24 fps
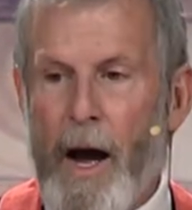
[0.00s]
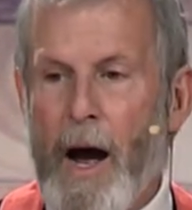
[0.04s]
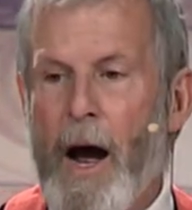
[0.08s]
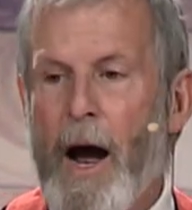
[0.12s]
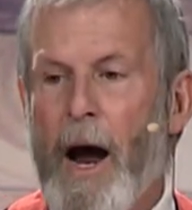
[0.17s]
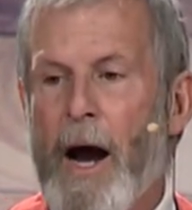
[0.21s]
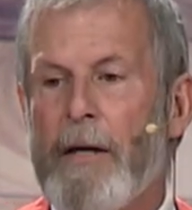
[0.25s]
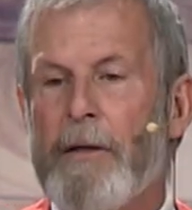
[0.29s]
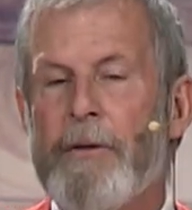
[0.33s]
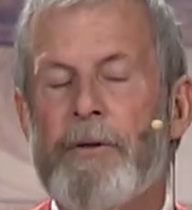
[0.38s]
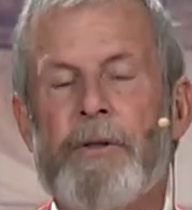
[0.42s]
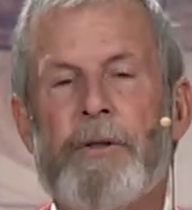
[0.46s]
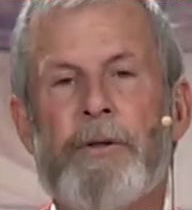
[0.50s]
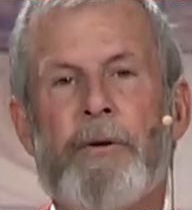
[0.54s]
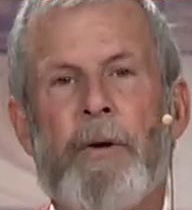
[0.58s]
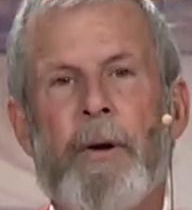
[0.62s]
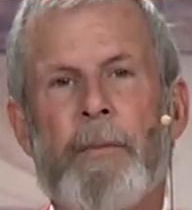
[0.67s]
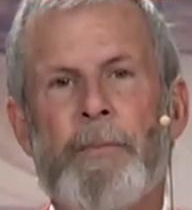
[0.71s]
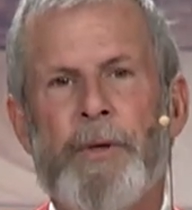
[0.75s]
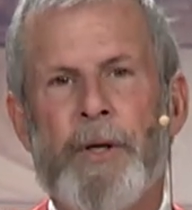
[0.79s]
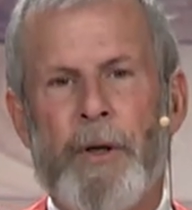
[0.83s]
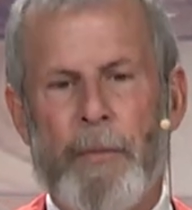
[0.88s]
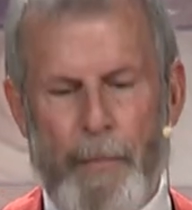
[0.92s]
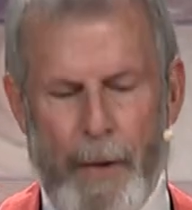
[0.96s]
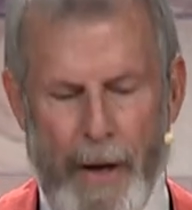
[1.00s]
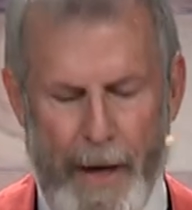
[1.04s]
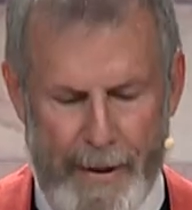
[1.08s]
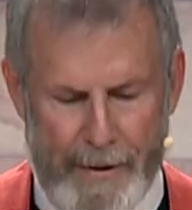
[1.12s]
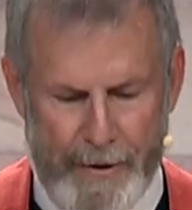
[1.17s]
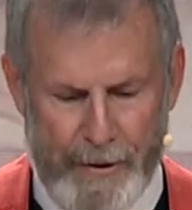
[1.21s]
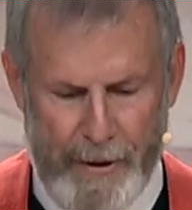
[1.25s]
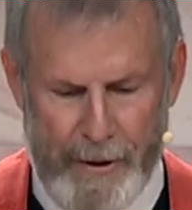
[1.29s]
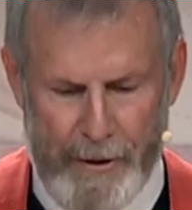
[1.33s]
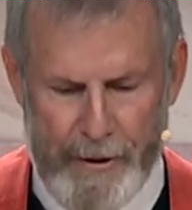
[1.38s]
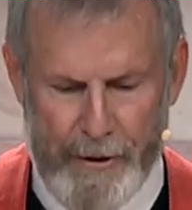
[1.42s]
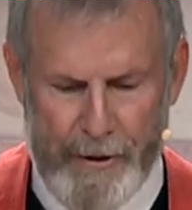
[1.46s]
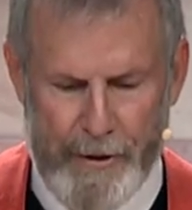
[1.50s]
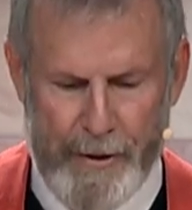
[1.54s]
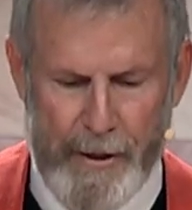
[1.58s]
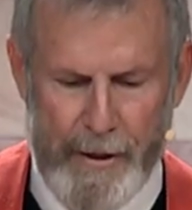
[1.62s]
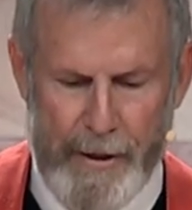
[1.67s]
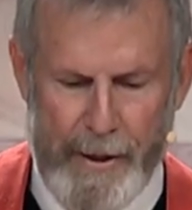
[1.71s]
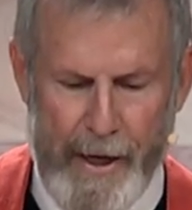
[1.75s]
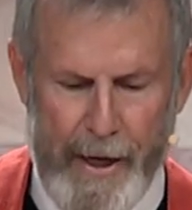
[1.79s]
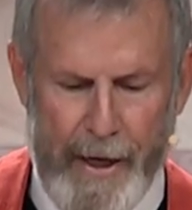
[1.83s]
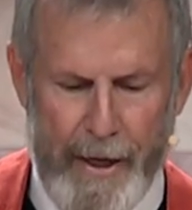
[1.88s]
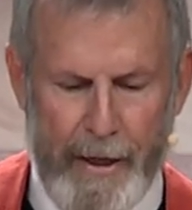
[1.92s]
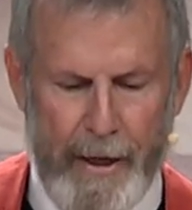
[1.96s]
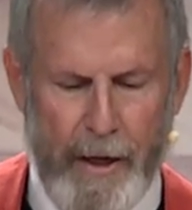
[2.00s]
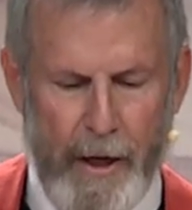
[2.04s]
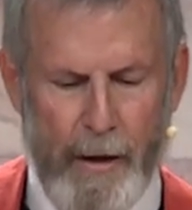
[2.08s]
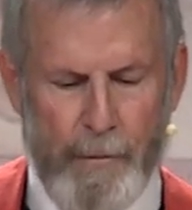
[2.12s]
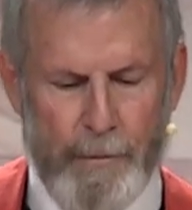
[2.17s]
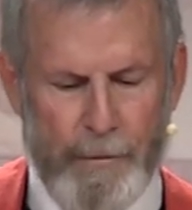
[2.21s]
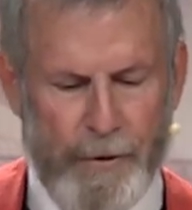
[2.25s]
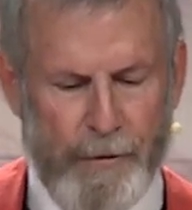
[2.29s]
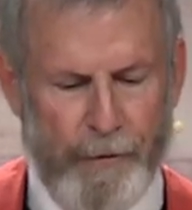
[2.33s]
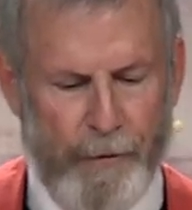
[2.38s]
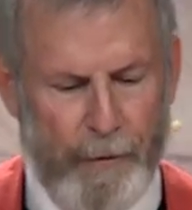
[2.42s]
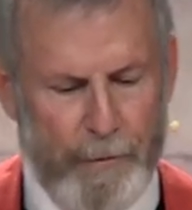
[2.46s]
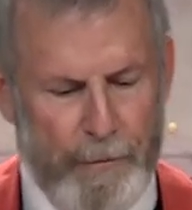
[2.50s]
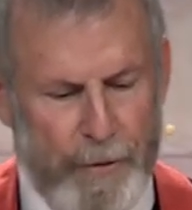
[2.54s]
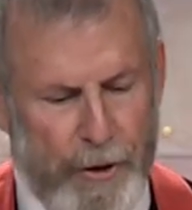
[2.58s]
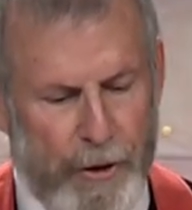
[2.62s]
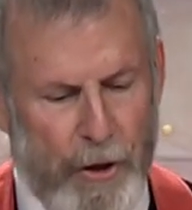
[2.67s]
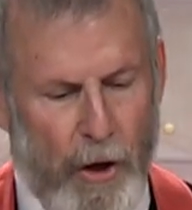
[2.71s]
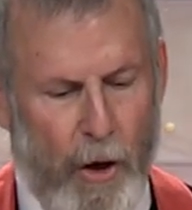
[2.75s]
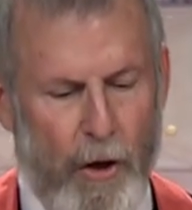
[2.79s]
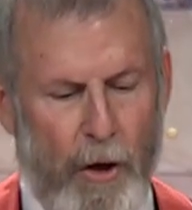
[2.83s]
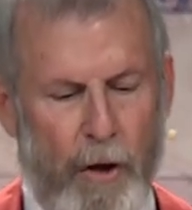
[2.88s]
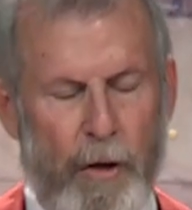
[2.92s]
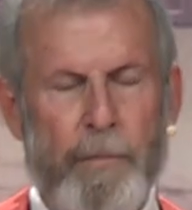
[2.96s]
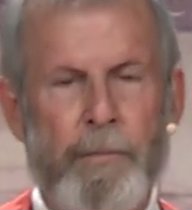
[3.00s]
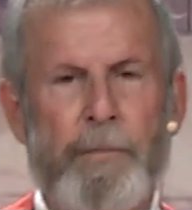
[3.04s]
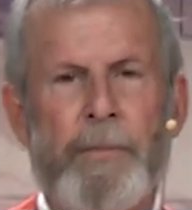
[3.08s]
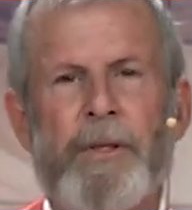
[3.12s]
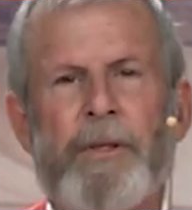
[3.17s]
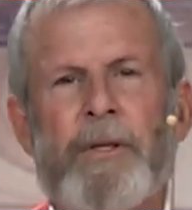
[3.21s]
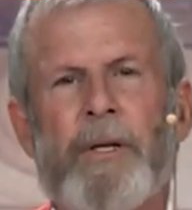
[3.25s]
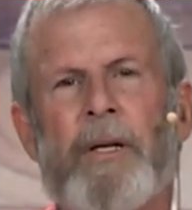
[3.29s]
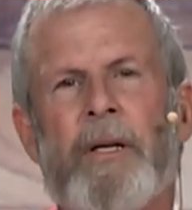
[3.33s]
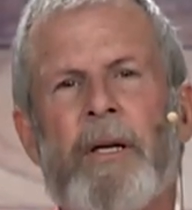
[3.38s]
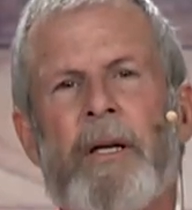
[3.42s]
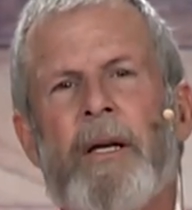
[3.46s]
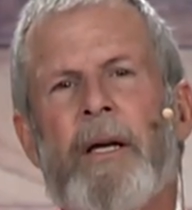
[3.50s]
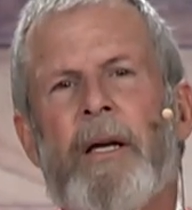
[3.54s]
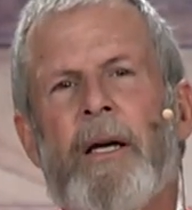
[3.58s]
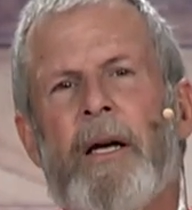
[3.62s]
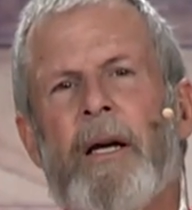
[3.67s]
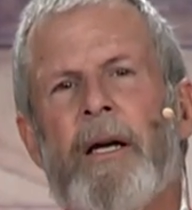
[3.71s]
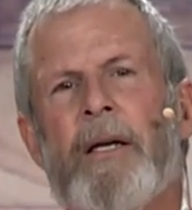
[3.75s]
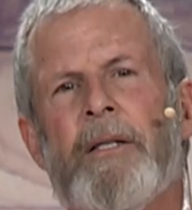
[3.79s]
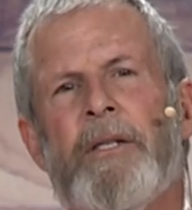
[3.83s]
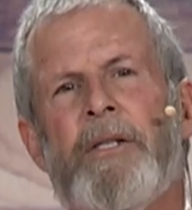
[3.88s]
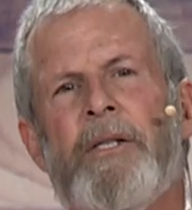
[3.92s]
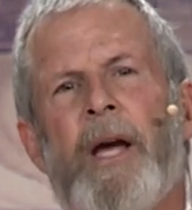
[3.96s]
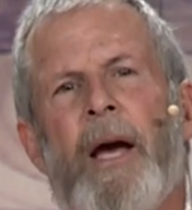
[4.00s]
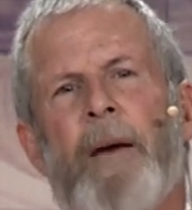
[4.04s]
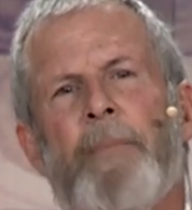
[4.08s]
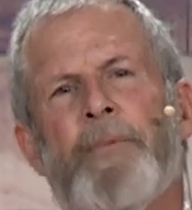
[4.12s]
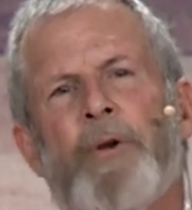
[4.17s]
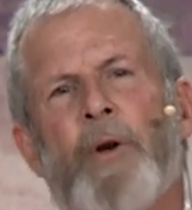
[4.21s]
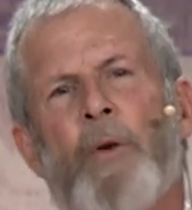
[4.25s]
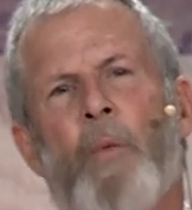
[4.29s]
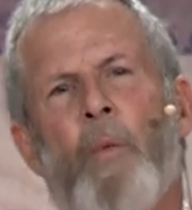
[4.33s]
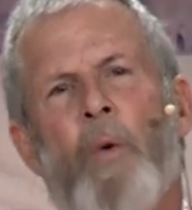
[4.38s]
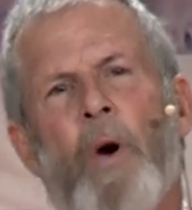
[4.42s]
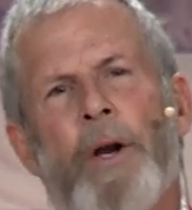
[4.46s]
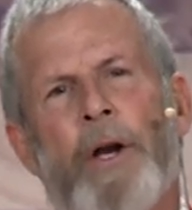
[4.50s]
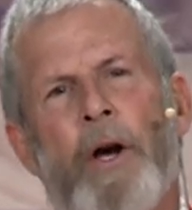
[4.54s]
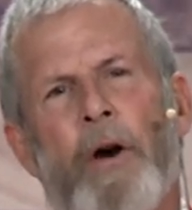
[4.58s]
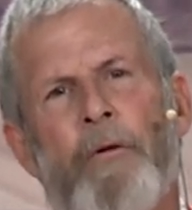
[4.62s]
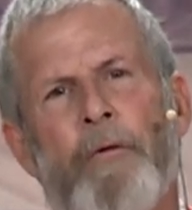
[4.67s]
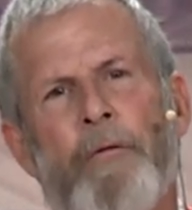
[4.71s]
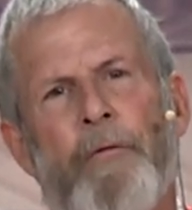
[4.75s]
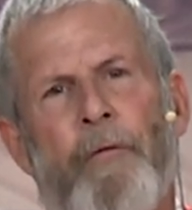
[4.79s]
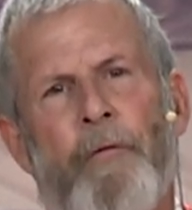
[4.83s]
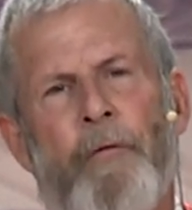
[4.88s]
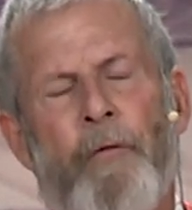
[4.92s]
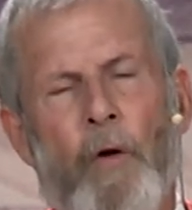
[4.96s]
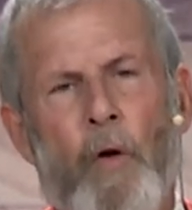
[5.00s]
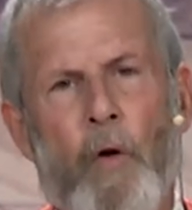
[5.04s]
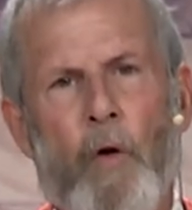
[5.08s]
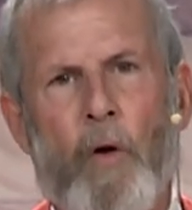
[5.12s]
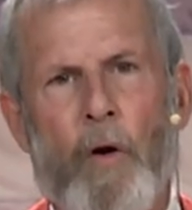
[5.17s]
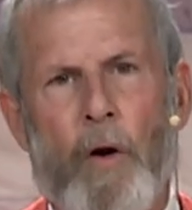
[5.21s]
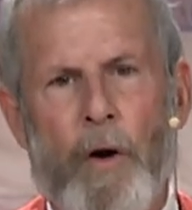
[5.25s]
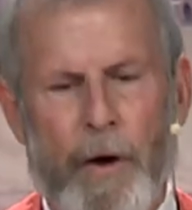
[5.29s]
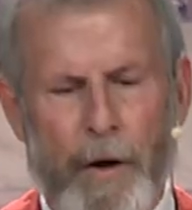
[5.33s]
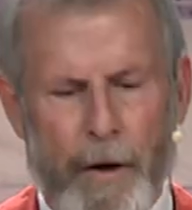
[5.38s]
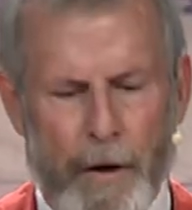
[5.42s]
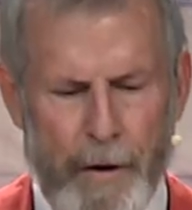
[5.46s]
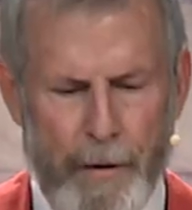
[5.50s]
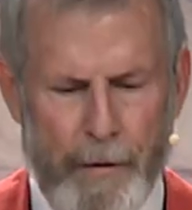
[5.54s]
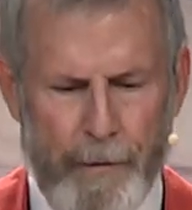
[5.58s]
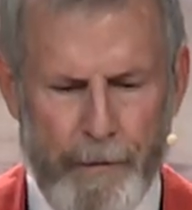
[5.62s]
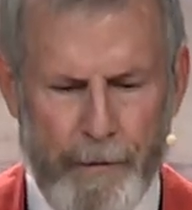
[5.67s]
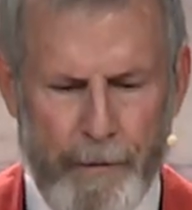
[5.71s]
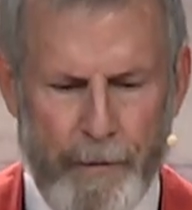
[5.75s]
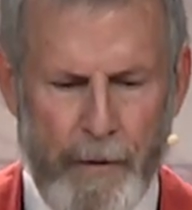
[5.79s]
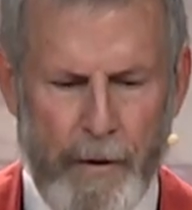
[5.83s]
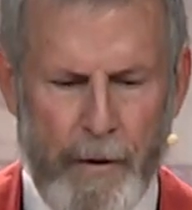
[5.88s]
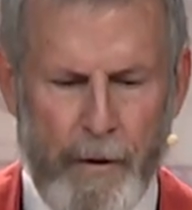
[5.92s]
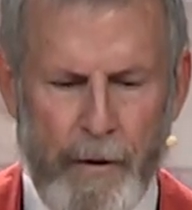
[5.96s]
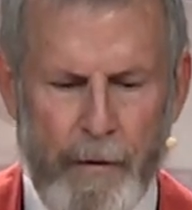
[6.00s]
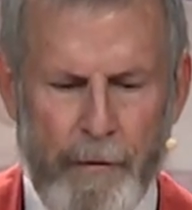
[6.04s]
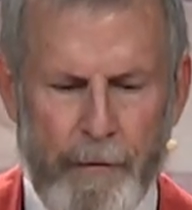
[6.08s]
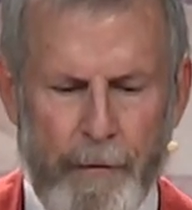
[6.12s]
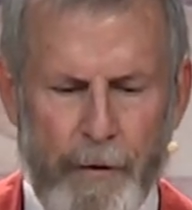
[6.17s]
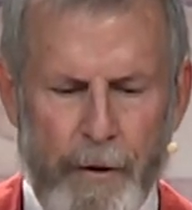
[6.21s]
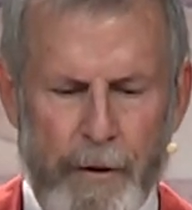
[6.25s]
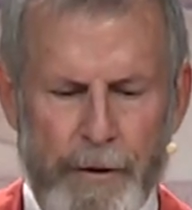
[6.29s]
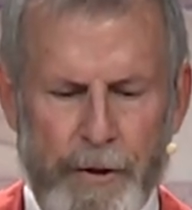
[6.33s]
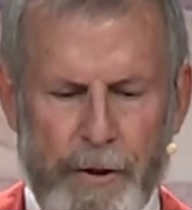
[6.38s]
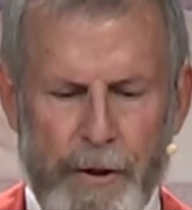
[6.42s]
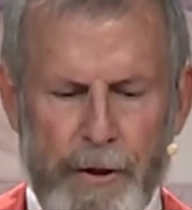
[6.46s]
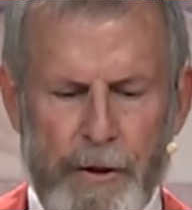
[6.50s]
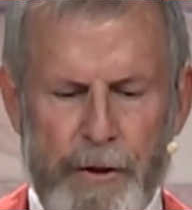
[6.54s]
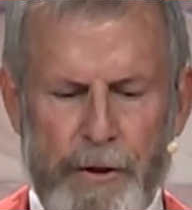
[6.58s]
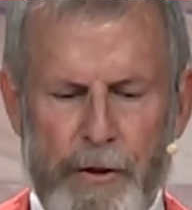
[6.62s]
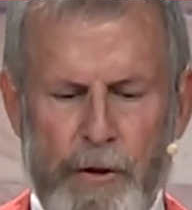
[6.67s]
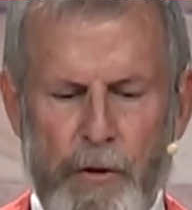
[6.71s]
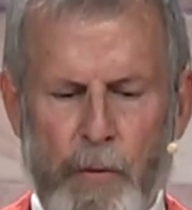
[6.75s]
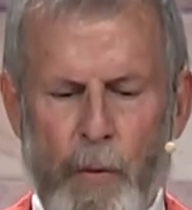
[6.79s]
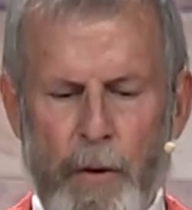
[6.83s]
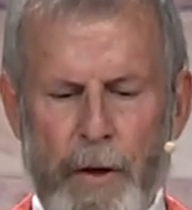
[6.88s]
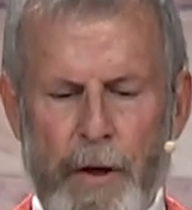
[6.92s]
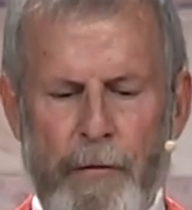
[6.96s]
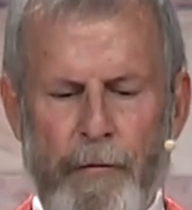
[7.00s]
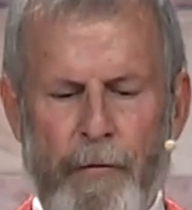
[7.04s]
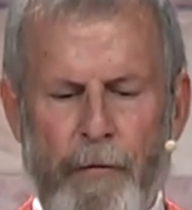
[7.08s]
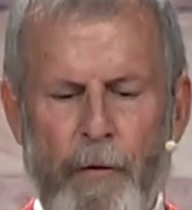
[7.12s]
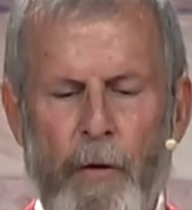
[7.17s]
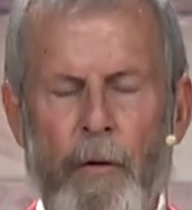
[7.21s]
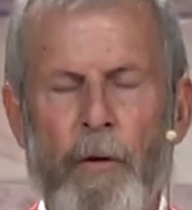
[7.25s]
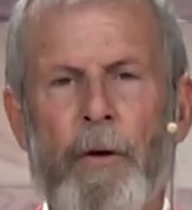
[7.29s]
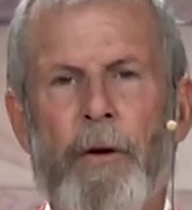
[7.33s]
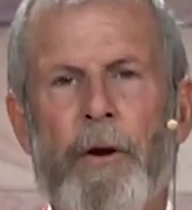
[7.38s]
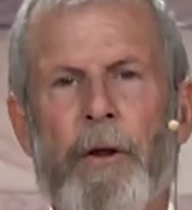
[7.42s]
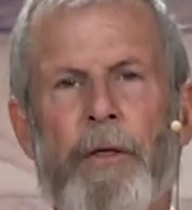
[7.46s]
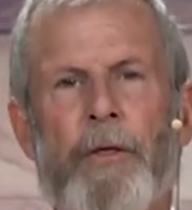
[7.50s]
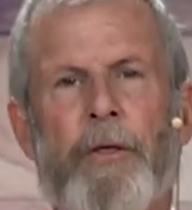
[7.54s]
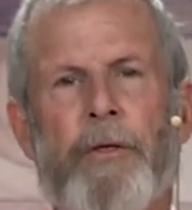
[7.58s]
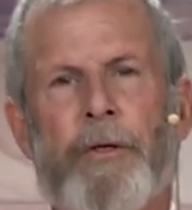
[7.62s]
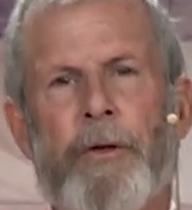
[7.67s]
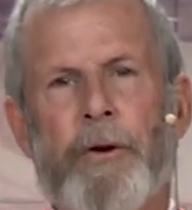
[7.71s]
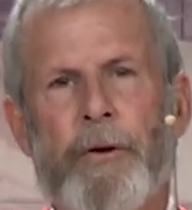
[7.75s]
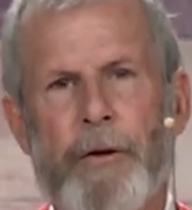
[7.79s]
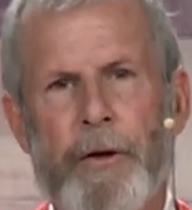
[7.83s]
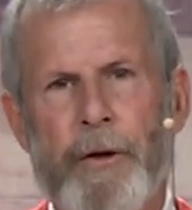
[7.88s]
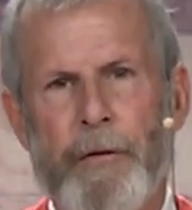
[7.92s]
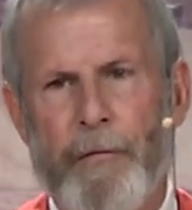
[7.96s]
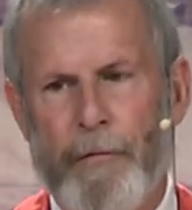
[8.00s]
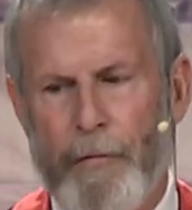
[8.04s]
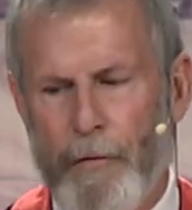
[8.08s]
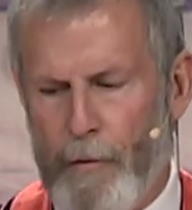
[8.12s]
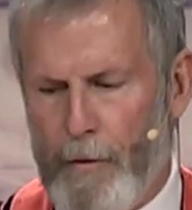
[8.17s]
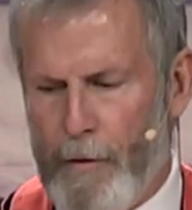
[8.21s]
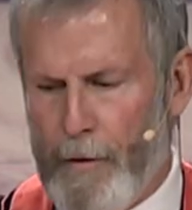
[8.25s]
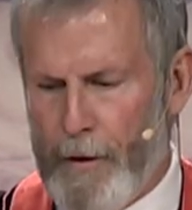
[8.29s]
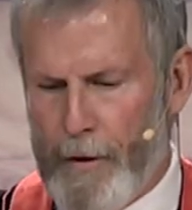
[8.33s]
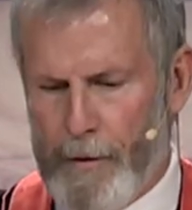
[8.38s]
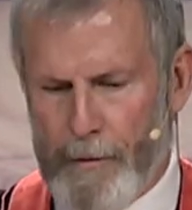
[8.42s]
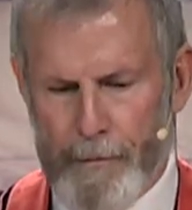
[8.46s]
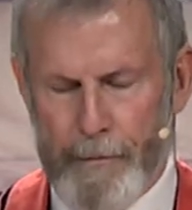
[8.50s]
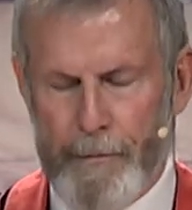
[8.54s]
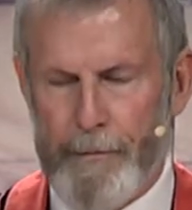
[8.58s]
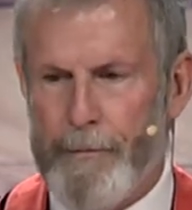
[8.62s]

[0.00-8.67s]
Our scripture passage today comes from Psalms chapter 104, verses 24 to 34.